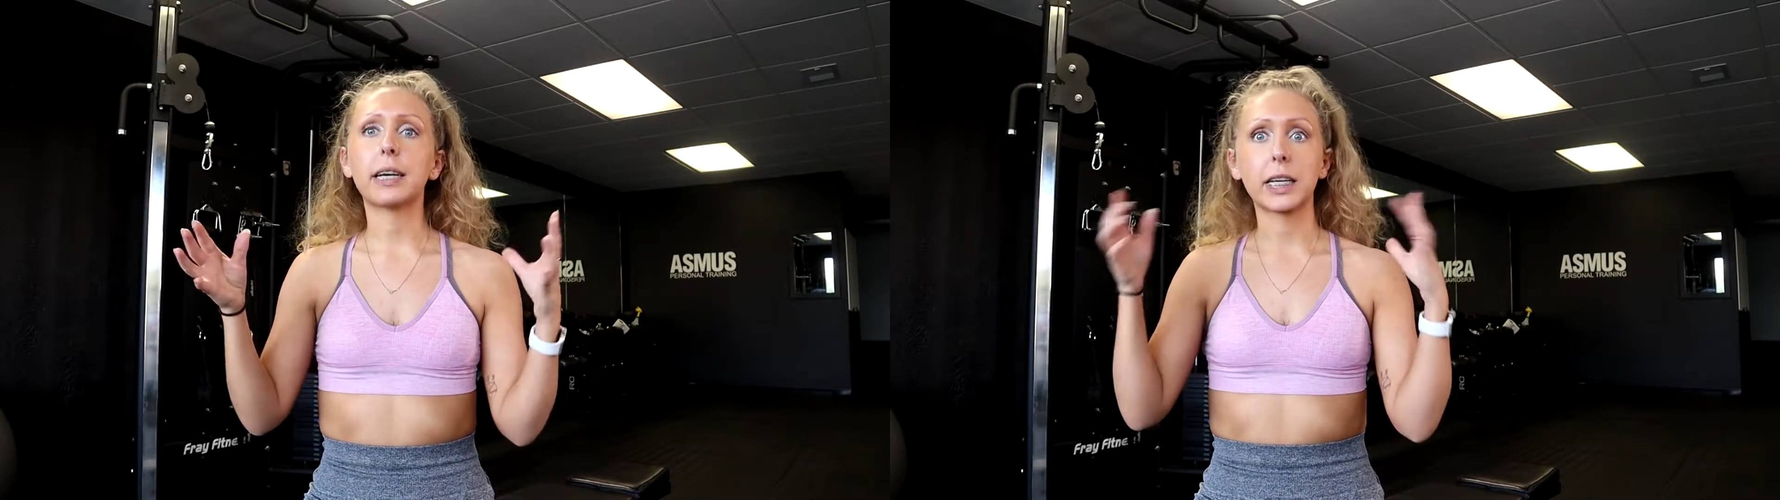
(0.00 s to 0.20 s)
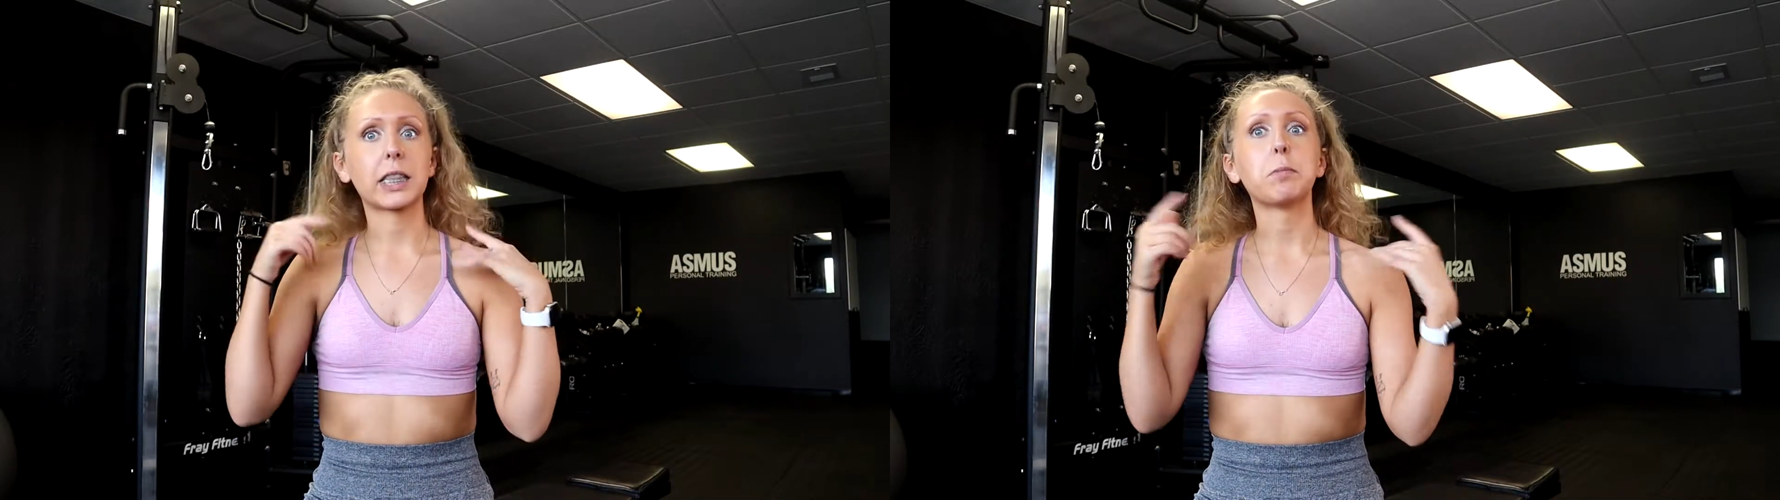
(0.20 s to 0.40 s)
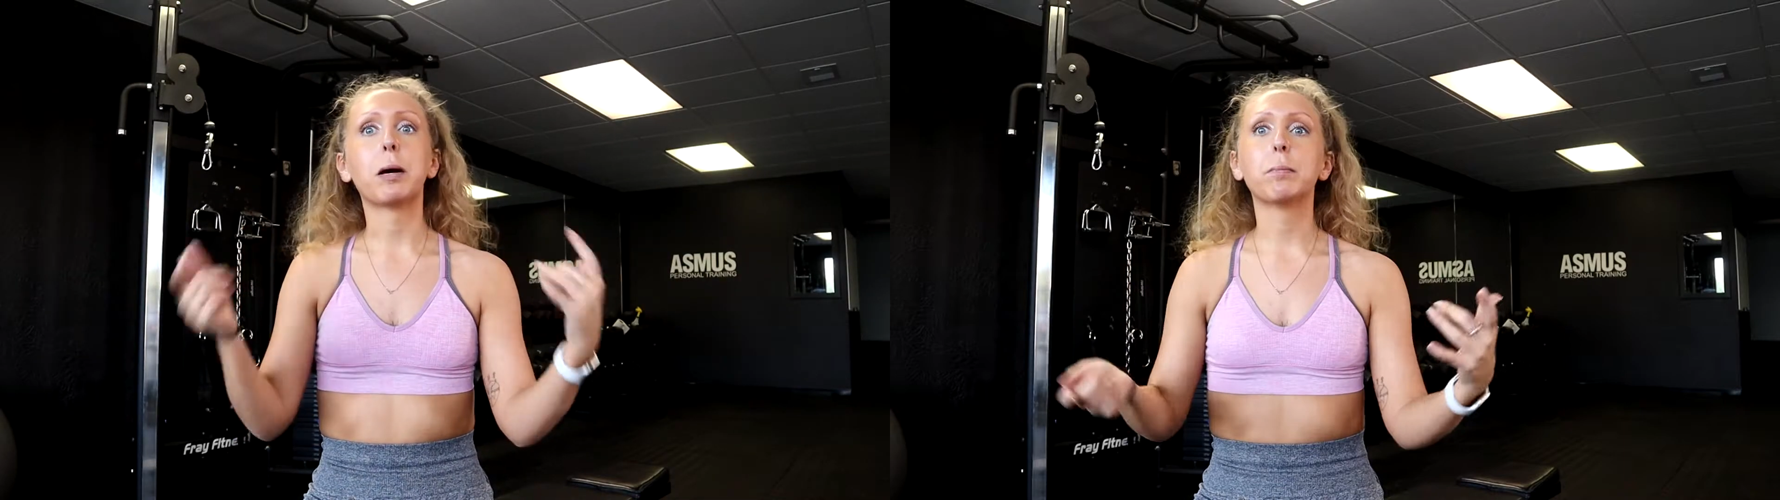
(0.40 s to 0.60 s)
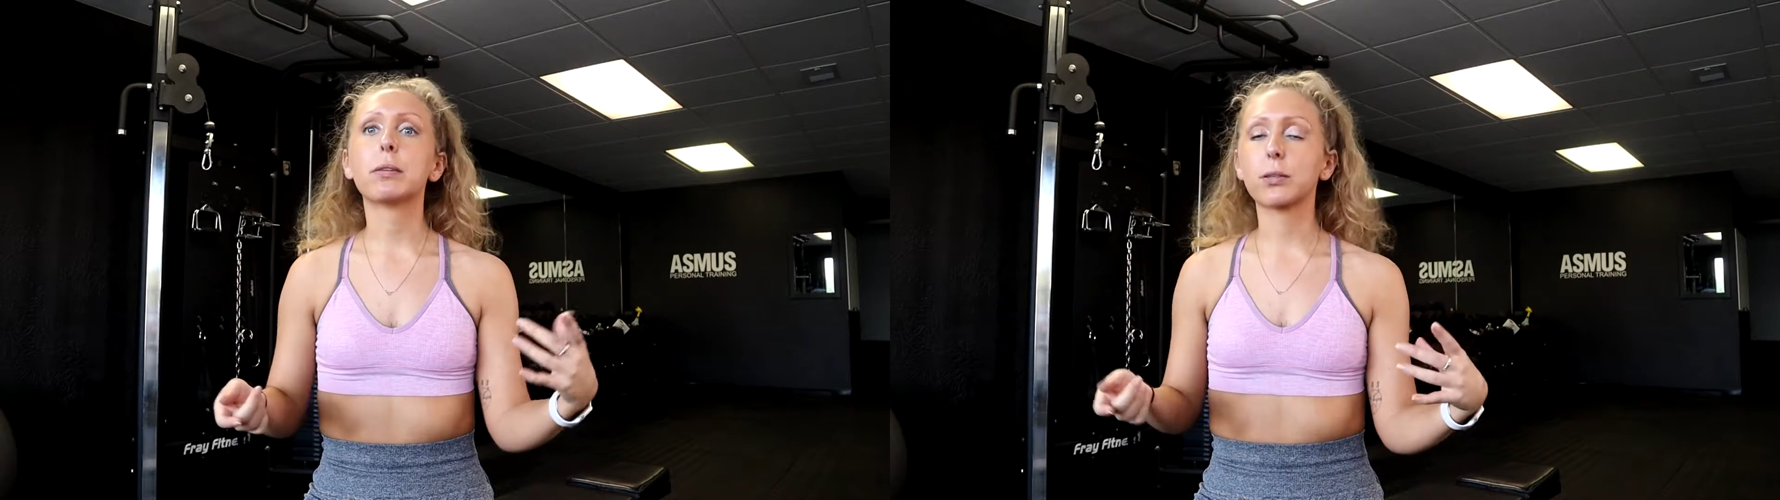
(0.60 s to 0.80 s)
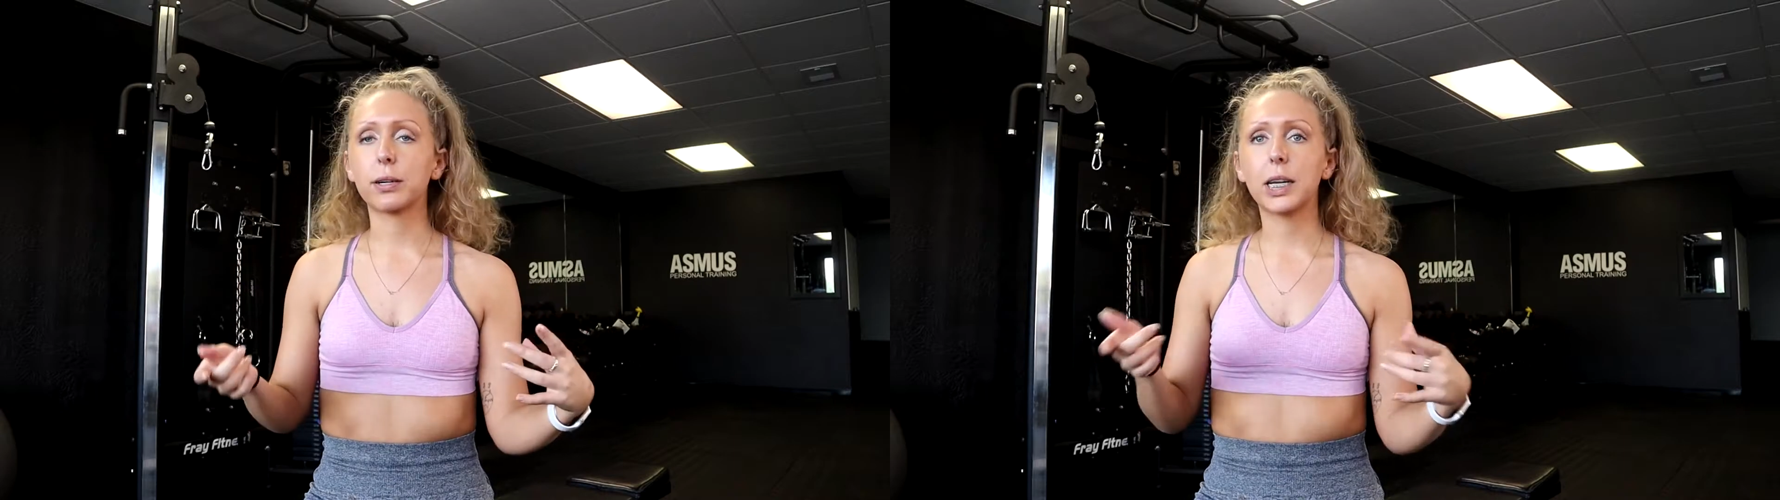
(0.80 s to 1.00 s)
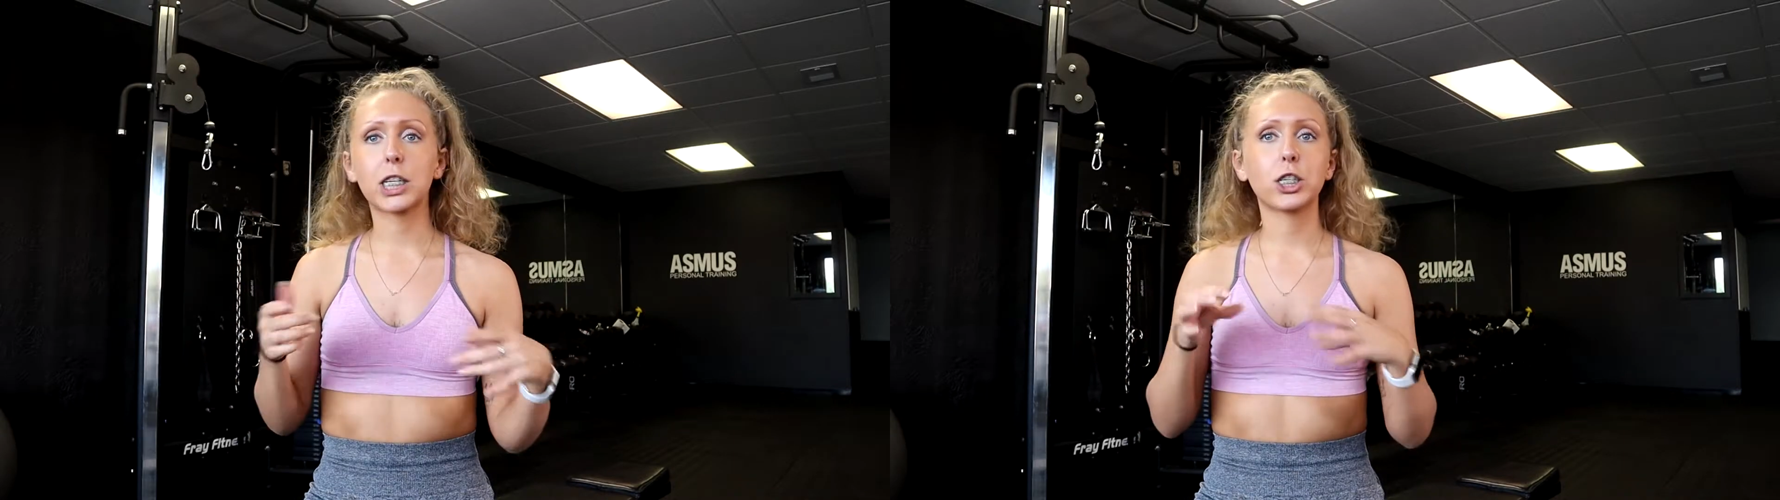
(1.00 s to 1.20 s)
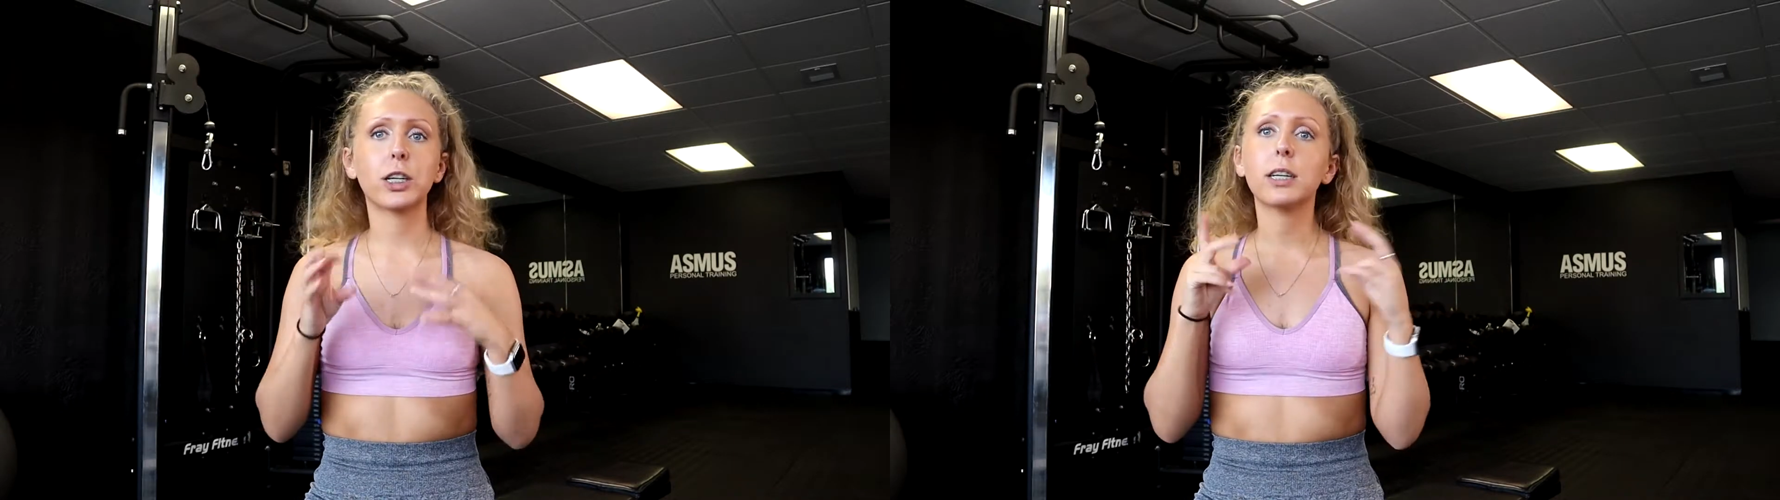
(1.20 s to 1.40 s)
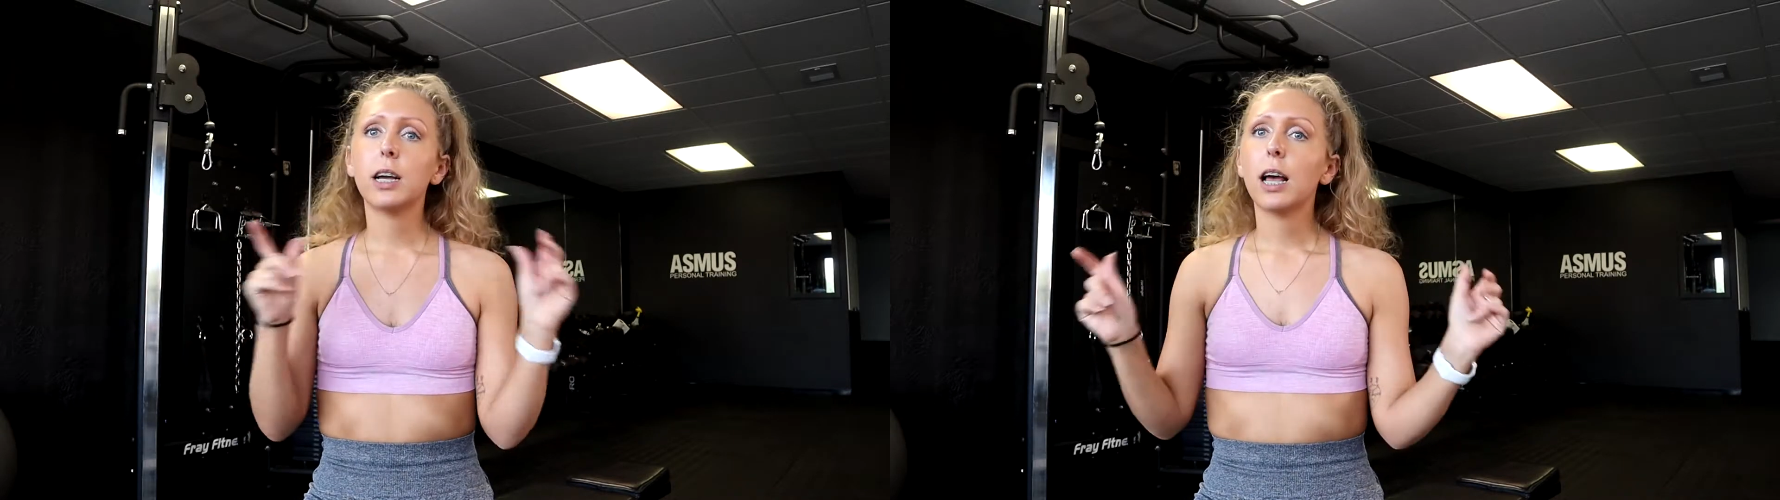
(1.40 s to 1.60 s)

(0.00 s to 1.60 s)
get that mind muscle connection,